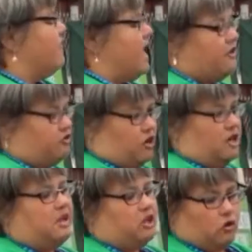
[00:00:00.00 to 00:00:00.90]
and
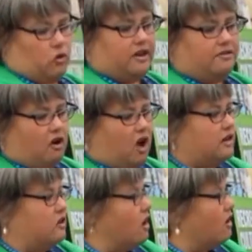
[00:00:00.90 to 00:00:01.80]
dreaming you're going to
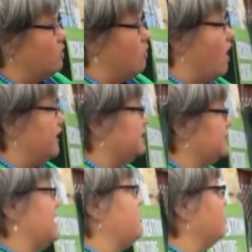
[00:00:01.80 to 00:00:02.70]
find in our aquatic
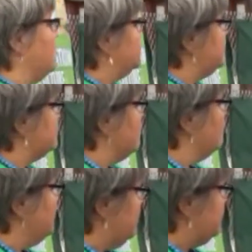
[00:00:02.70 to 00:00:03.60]
center once it's all
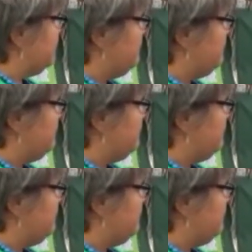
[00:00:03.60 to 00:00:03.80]
built